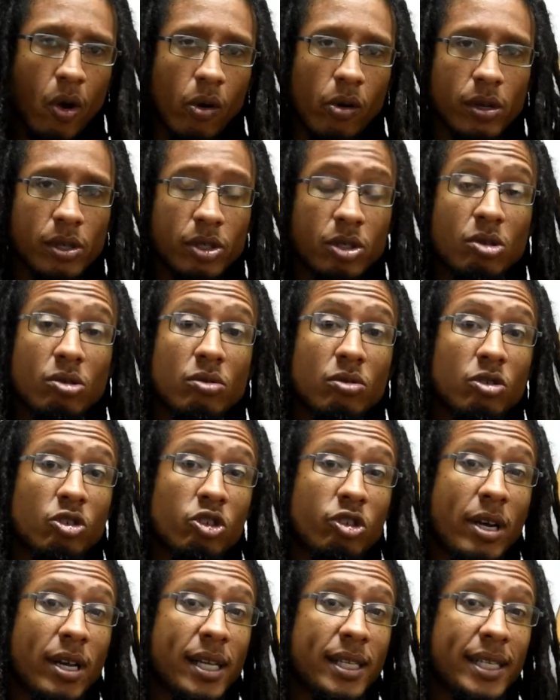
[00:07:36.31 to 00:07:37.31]
Also,
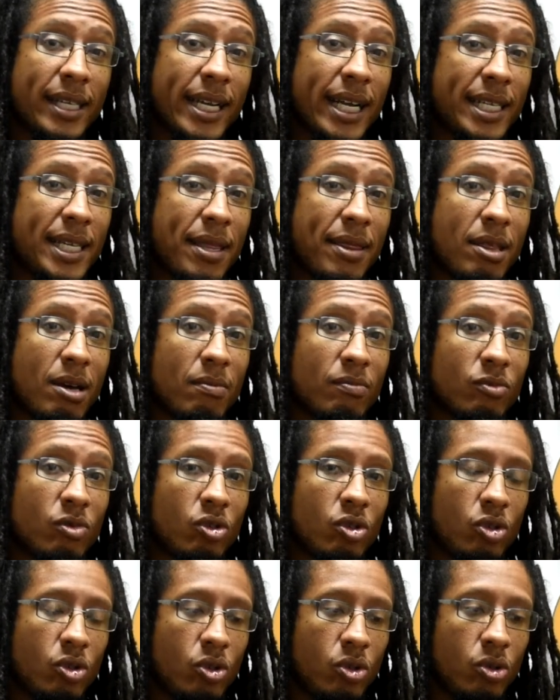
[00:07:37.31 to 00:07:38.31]
try not to get your thumb
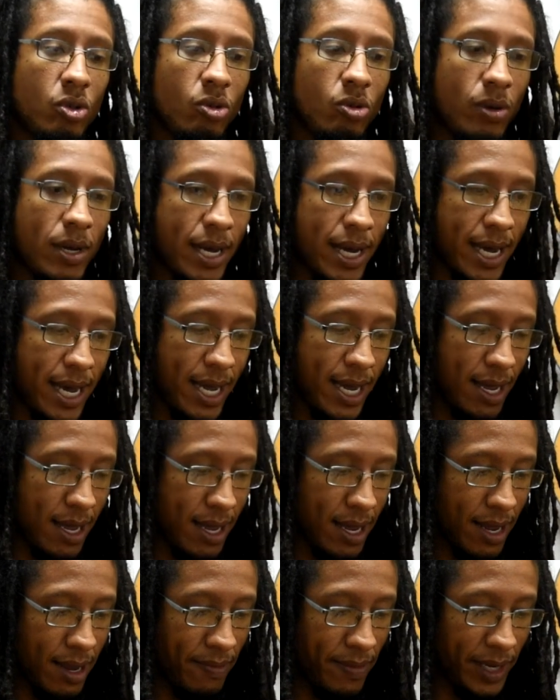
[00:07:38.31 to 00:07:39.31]
too
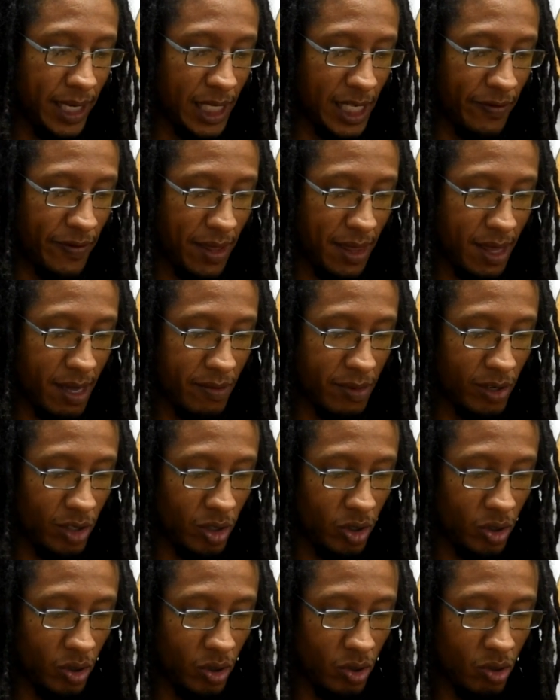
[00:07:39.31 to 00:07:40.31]
high, because if your thumb
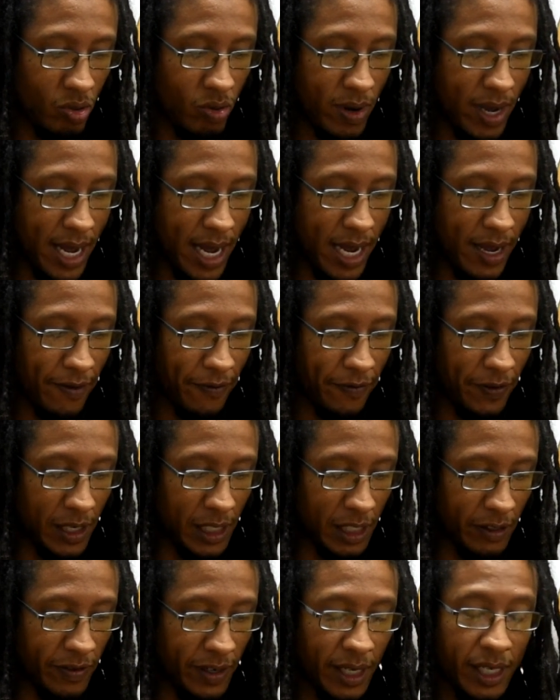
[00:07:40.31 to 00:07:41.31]
is too high, your
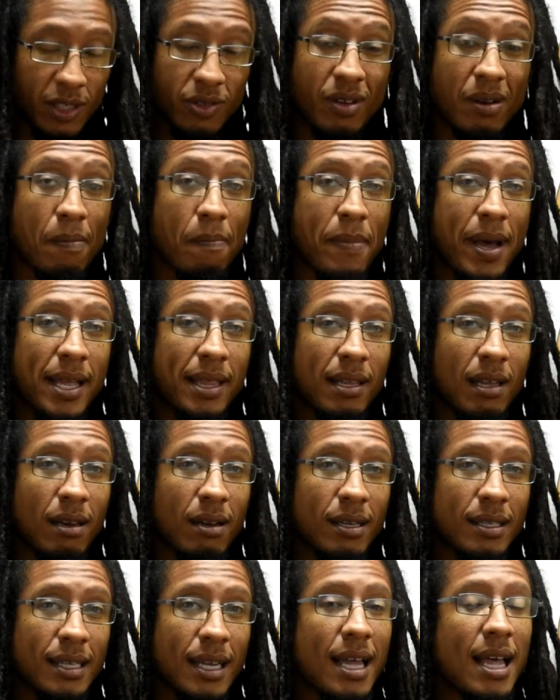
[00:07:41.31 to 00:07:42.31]
first finger is going to bend a
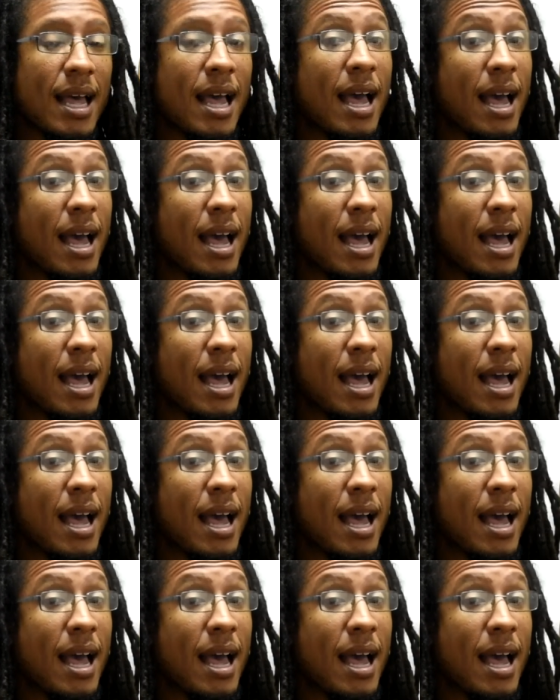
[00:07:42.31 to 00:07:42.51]
lot,